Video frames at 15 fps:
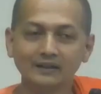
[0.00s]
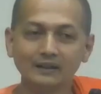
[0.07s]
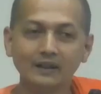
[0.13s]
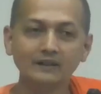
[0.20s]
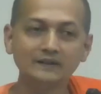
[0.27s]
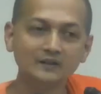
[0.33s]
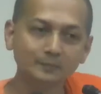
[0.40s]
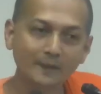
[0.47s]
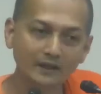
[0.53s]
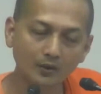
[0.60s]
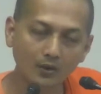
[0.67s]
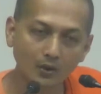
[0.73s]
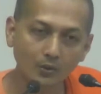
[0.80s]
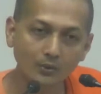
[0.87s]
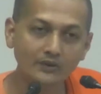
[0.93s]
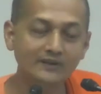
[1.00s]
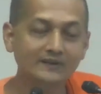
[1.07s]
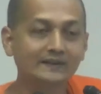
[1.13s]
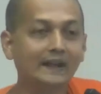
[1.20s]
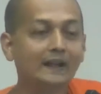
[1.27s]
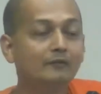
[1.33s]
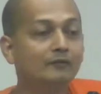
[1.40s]
It is my own
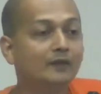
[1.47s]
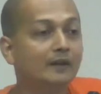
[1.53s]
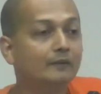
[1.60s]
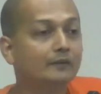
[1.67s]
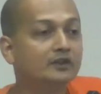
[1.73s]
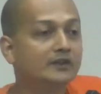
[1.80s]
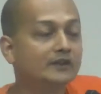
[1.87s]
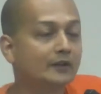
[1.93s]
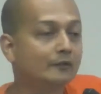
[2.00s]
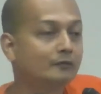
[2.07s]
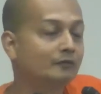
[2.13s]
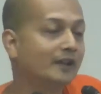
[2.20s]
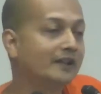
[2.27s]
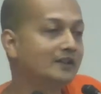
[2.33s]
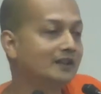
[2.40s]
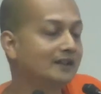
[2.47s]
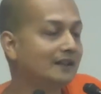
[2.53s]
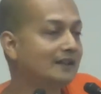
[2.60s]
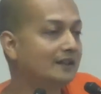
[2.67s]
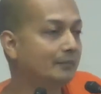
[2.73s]
self which is reflected in